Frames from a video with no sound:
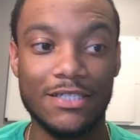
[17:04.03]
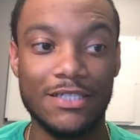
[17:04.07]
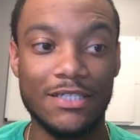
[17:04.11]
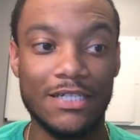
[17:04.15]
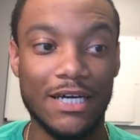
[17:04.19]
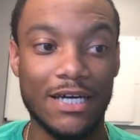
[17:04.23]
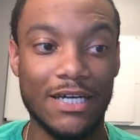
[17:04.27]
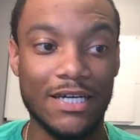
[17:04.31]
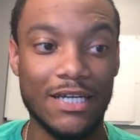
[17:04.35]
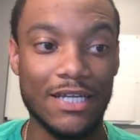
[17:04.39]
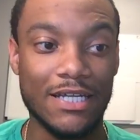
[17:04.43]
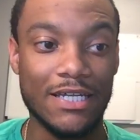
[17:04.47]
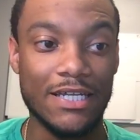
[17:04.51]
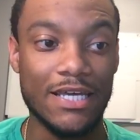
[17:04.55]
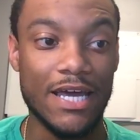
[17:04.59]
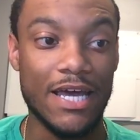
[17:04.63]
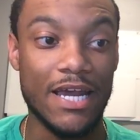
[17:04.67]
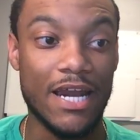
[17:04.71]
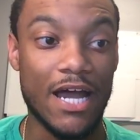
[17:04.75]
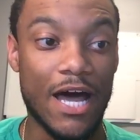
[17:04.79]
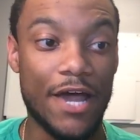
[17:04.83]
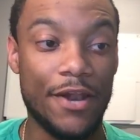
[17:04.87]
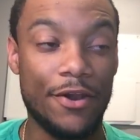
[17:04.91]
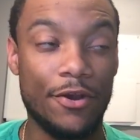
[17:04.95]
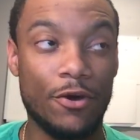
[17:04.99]
done it yet.
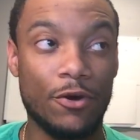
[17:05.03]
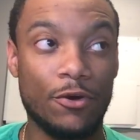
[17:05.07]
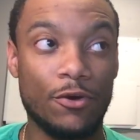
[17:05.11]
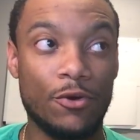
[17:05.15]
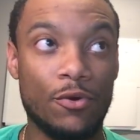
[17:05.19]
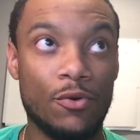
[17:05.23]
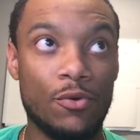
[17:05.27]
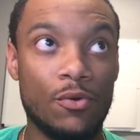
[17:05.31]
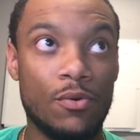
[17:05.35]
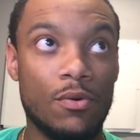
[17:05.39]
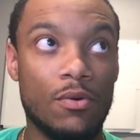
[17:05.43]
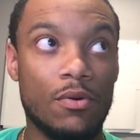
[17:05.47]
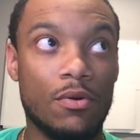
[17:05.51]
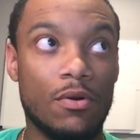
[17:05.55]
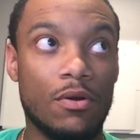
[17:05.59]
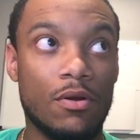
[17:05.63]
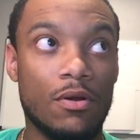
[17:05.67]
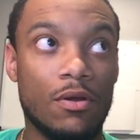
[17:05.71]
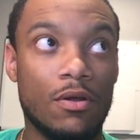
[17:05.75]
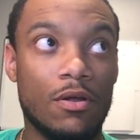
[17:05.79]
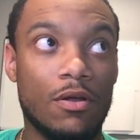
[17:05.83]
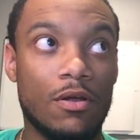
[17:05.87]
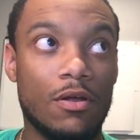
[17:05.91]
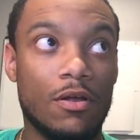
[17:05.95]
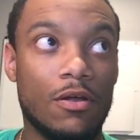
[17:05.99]
I know
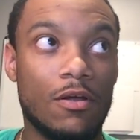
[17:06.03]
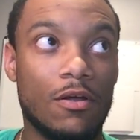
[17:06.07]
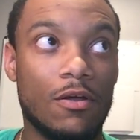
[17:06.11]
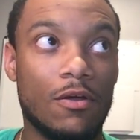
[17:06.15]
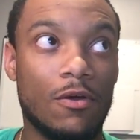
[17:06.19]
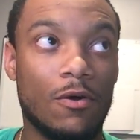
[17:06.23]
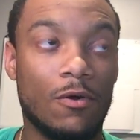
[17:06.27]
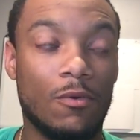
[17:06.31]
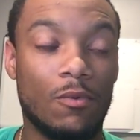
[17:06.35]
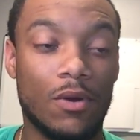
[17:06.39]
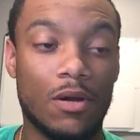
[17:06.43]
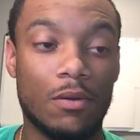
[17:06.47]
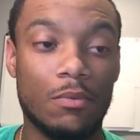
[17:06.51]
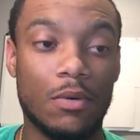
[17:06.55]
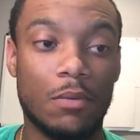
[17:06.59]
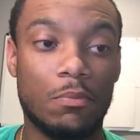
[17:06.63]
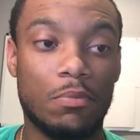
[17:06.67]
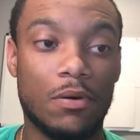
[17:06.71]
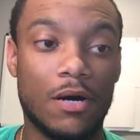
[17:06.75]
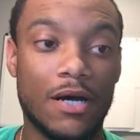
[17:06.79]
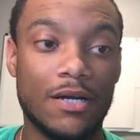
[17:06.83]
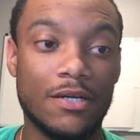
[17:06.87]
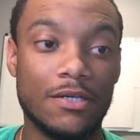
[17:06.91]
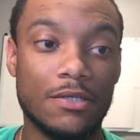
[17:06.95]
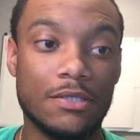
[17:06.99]
one of my
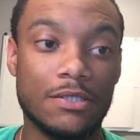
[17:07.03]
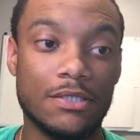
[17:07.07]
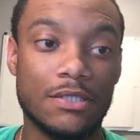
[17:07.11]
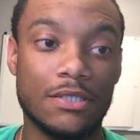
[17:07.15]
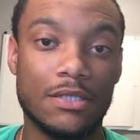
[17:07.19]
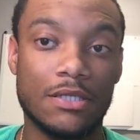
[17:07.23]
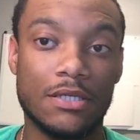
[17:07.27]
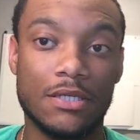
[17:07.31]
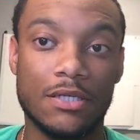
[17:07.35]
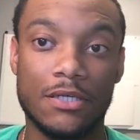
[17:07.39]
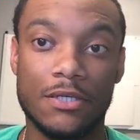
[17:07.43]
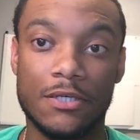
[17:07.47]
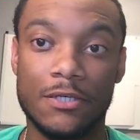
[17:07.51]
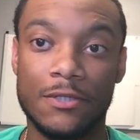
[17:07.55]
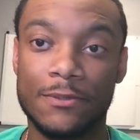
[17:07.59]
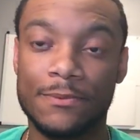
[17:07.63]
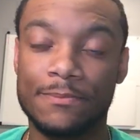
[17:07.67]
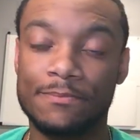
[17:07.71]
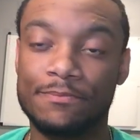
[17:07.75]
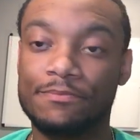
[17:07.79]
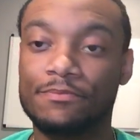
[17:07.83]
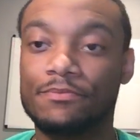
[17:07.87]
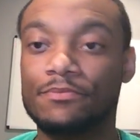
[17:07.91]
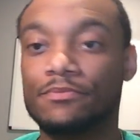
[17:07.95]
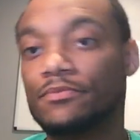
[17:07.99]
partners in
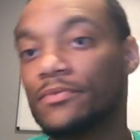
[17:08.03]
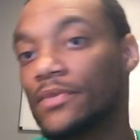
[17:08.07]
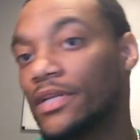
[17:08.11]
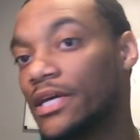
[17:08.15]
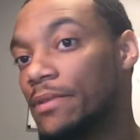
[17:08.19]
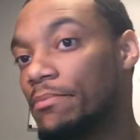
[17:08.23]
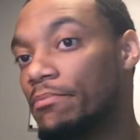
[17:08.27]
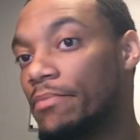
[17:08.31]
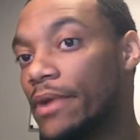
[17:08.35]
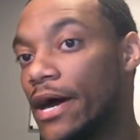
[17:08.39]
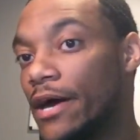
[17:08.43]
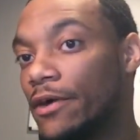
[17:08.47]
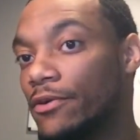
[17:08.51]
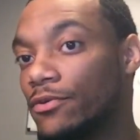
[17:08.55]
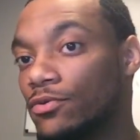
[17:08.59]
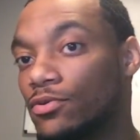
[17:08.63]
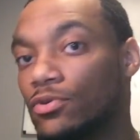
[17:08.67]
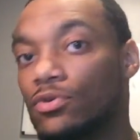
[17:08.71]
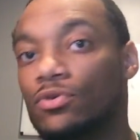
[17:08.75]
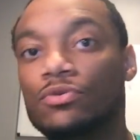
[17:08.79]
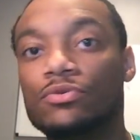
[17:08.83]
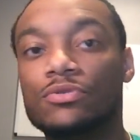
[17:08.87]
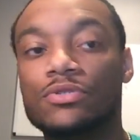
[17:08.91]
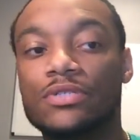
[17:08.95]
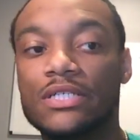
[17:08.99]
Baton
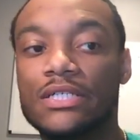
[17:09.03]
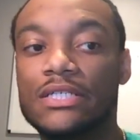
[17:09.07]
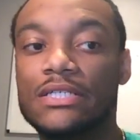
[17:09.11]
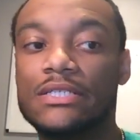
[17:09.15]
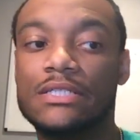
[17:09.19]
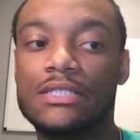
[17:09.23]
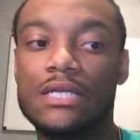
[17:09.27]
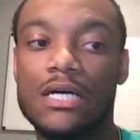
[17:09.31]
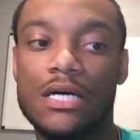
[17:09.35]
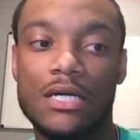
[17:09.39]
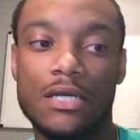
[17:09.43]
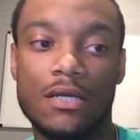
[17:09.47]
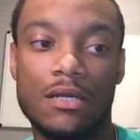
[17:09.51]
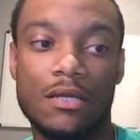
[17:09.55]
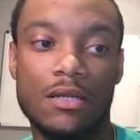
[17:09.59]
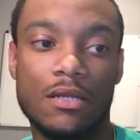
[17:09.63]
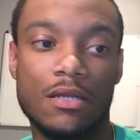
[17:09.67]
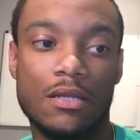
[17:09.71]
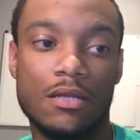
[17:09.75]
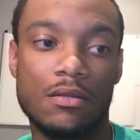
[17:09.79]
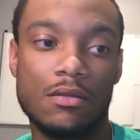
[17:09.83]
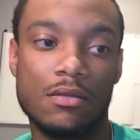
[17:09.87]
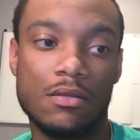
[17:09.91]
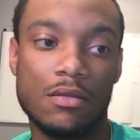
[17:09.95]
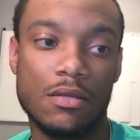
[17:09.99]
Rouge, he's done it.
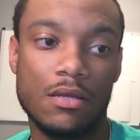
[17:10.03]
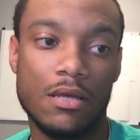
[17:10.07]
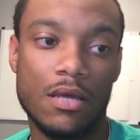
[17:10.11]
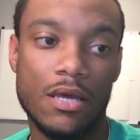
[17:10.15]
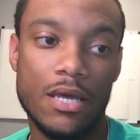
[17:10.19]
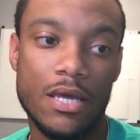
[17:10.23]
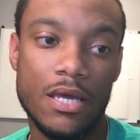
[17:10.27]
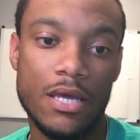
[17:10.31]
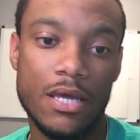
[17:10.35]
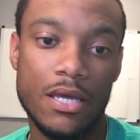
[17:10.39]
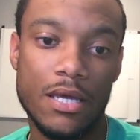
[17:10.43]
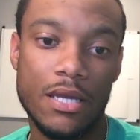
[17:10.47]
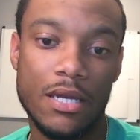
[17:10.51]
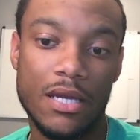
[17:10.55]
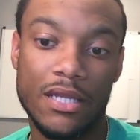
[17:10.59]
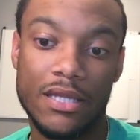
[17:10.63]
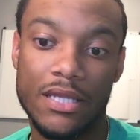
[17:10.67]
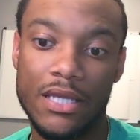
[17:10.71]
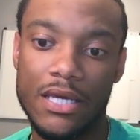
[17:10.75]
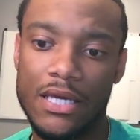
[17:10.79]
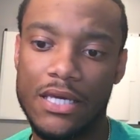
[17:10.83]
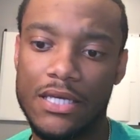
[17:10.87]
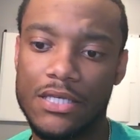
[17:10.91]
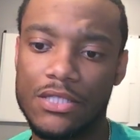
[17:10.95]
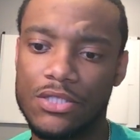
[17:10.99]
And I
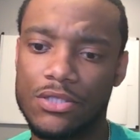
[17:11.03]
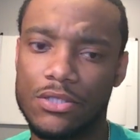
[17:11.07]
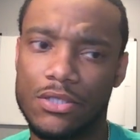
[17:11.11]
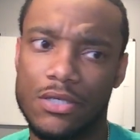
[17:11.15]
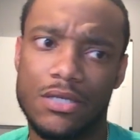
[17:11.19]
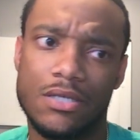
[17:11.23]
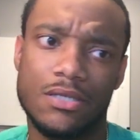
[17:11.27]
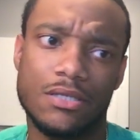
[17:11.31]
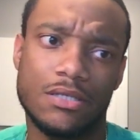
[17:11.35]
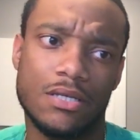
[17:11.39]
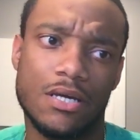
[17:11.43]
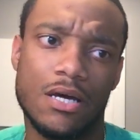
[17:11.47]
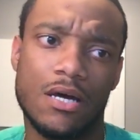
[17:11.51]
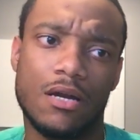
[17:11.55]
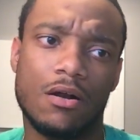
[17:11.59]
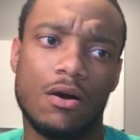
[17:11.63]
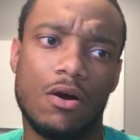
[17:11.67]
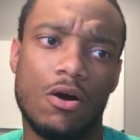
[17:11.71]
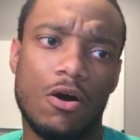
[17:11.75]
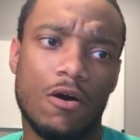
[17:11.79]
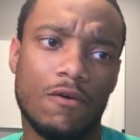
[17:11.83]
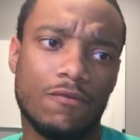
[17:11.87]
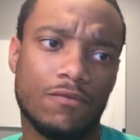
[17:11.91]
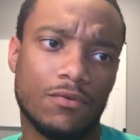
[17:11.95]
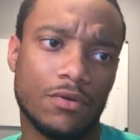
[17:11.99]
think he just got an
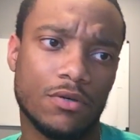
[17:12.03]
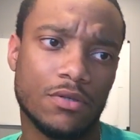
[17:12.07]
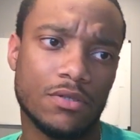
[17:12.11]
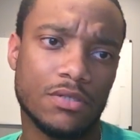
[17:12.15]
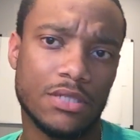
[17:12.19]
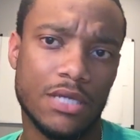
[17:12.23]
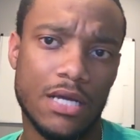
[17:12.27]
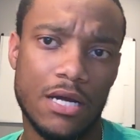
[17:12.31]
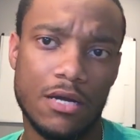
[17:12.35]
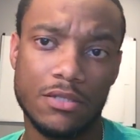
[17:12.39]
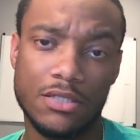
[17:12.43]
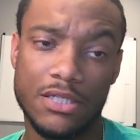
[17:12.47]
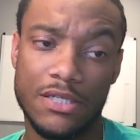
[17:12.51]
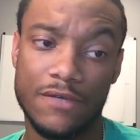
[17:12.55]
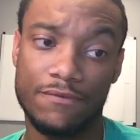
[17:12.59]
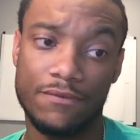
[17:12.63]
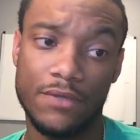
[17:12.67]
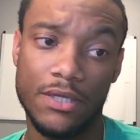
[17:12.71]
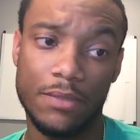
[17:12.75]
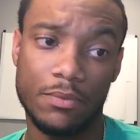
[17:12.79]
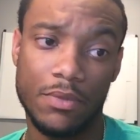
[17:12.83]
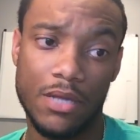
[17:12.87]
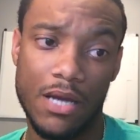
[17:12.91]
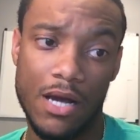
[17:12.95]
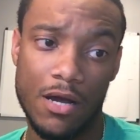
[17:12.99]
offer on his house. He
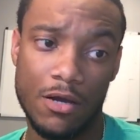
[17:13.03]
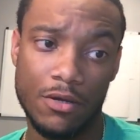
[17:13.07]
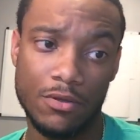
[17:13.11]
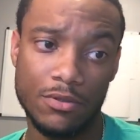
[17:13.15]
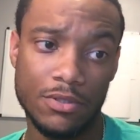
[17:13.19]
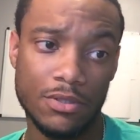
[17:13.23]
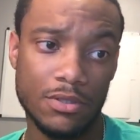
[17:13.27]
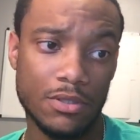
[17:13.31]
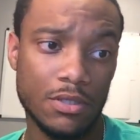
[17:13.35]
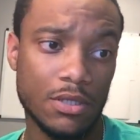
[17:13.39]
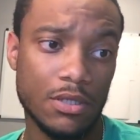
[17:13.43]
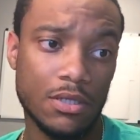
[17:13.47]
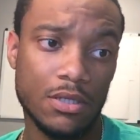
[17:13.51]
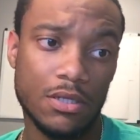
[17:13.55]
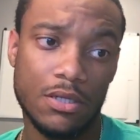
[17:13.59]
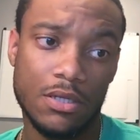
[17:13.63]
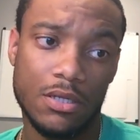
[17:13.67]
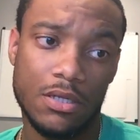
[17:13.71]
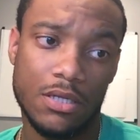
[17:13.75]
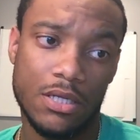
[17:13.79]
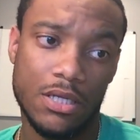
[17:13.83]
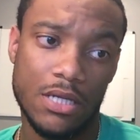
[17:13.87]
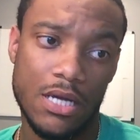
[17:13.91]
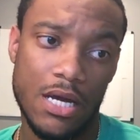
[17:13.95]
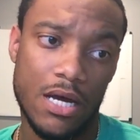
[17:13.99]
flipped the house.
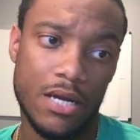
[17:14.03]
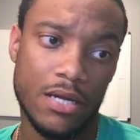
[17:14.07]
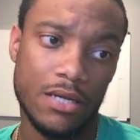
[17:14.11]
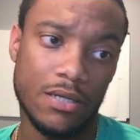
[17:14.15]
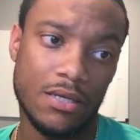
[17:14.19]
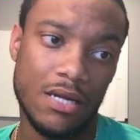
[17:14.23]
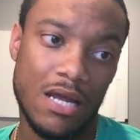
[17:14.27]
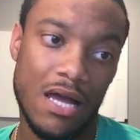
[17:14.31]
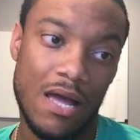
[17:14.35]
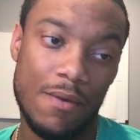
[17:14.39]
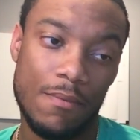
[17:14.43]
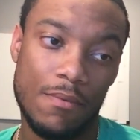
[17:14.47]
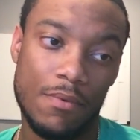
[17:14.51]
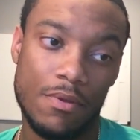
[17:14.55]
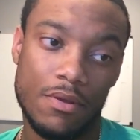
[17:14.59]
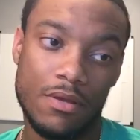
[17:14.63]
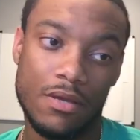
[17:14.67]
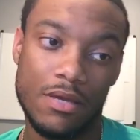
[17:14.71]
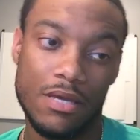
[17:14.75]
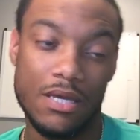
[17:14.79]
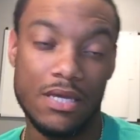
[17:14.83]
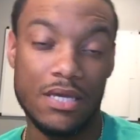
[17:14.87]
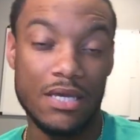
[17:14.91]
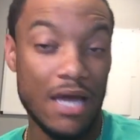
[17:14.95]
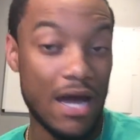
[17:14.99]
He got
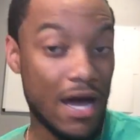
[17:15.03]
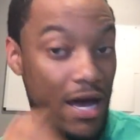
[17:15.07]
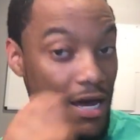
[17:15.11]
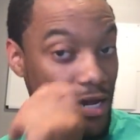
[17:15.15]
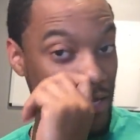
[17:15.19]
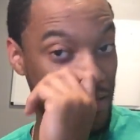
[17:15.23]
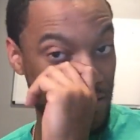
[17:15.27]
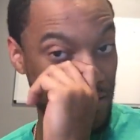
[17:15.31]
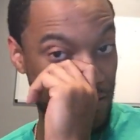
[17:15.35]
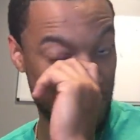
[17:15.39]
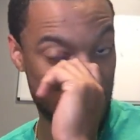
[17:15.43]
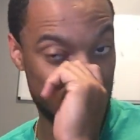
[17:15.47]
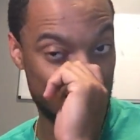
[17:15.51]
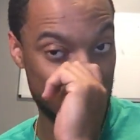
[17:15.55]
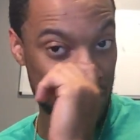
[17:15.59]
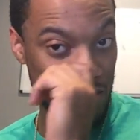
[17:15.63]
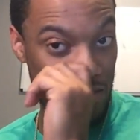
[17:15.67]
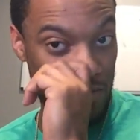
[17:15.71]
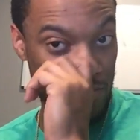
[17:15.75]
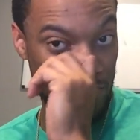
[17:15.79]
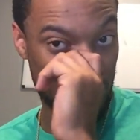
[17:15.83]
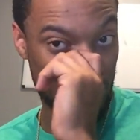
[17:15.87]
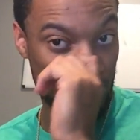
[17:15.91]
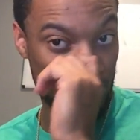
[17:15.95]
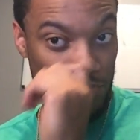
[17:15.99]
it
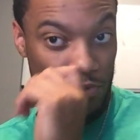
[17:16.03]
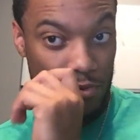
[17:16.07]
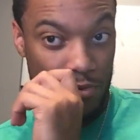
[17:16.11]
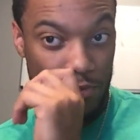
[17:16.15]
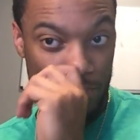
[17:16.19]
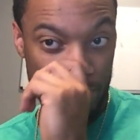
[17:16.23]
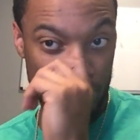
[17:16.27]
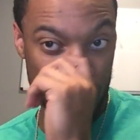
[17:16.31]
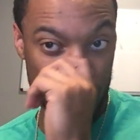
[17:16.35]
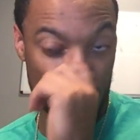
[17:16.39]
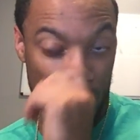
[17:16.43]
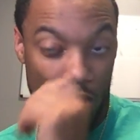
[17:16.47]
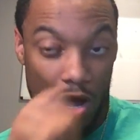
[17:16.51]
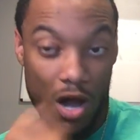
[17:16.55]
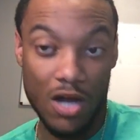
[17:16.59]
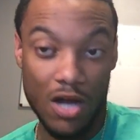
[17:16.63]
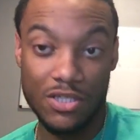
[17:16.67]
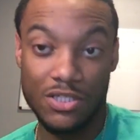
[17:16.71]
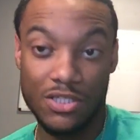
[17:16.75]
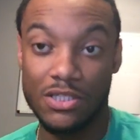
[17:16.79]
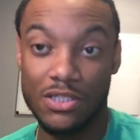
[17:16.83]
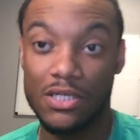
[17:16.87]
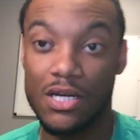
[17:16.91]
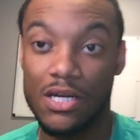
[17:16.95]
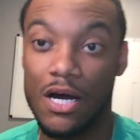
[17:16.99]
from
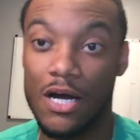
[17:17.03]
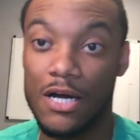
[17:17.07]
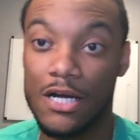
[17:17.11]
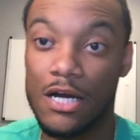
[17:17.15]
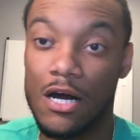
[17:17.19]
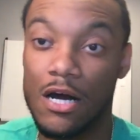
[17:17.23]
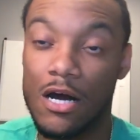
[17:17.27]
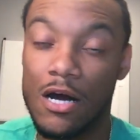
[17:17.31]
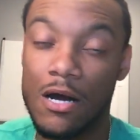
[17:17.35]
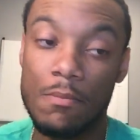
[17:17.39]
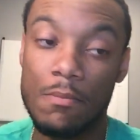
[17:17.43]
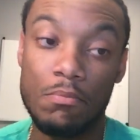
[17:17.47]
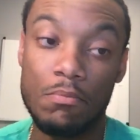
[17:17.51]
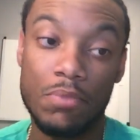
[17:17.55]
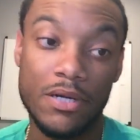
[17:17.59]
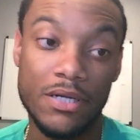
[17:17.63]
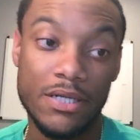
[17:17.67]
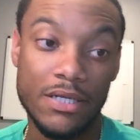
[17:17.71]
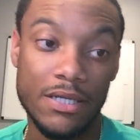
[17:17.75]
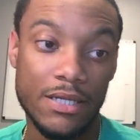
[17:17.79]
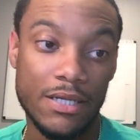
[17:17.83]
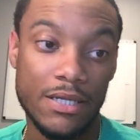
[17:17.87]
auction.com, but